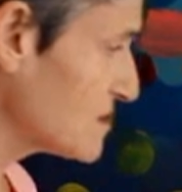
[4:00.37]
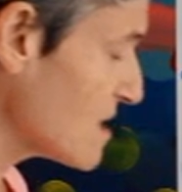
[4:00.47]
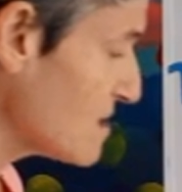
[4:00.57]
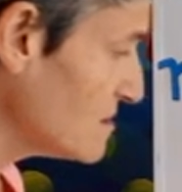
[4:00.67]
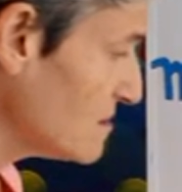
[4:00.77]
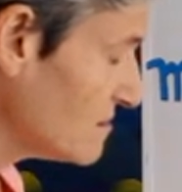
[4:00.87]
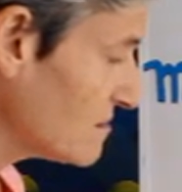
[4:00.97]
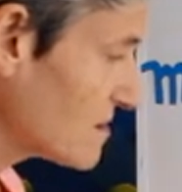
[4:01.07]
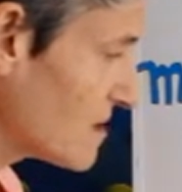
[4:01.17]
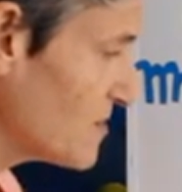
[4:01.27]
the
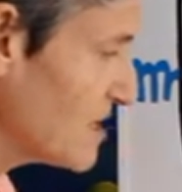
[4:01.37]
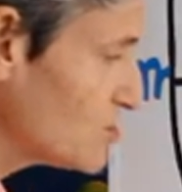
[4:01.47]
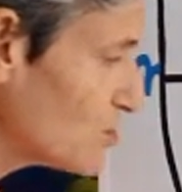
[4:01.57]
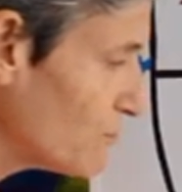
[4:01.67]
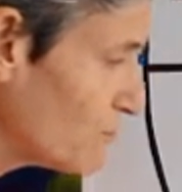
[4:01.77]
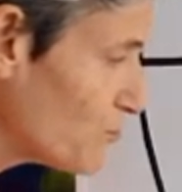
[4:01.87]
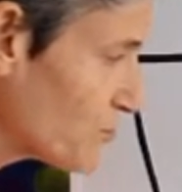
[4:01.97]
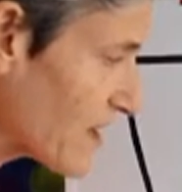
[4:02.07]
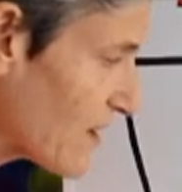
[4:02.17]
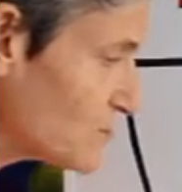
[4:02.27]
Sun coming into your
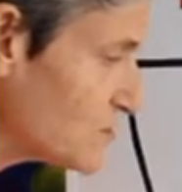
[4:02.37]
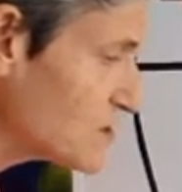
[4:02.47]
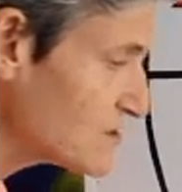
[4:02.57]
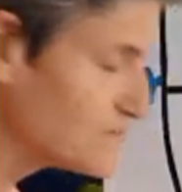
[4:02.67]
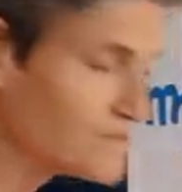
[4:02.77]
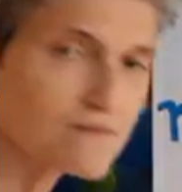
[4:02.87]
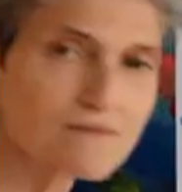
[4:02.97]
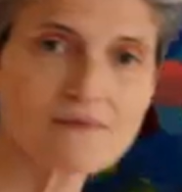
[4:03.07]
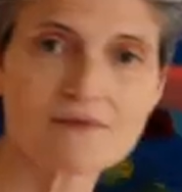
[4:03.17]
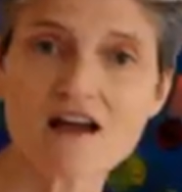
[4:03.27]
fourth house.
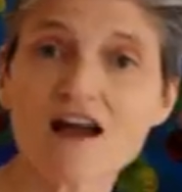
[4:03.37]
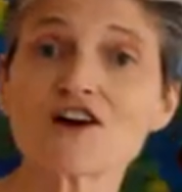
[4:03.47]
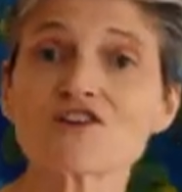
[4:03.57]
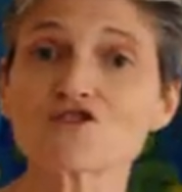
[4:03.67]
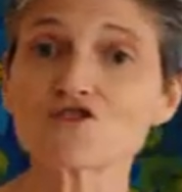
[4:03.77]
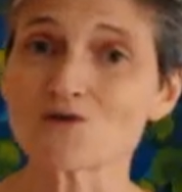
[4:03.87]
And on the